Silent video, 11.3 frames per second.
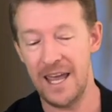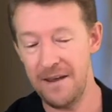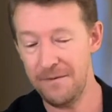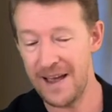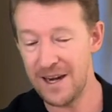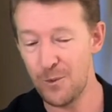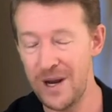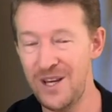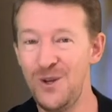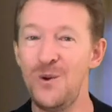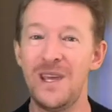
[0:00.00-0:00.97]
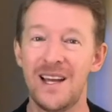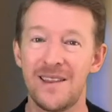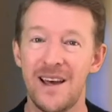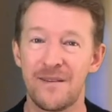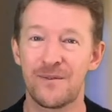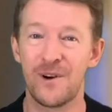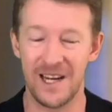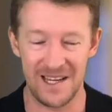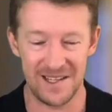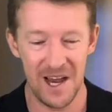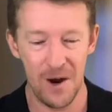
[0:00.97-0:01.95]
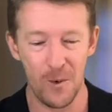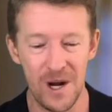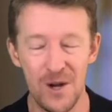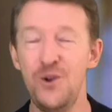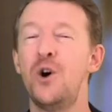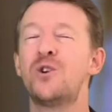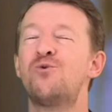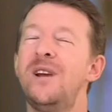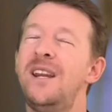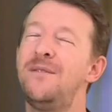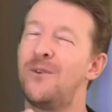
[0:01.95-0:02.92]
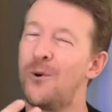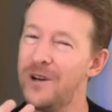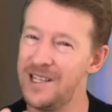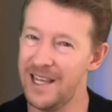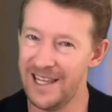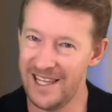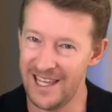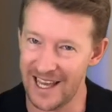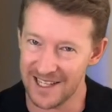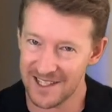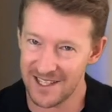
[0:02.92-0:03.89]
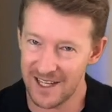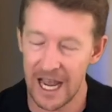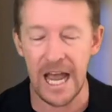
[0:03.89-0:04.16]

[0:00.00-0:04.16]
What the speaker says: If and when you hear that phrase, we're not ready for it yet,